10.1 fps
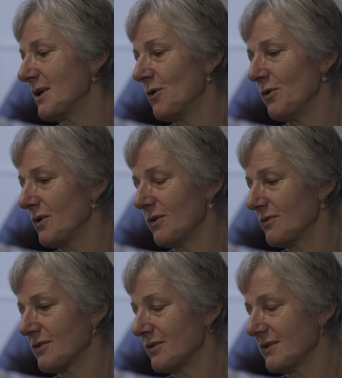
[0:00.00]
You
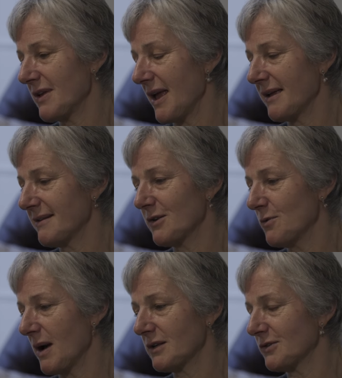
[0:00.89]
shouldn't take too
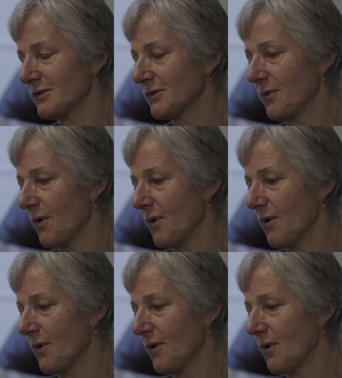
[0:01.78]
much or too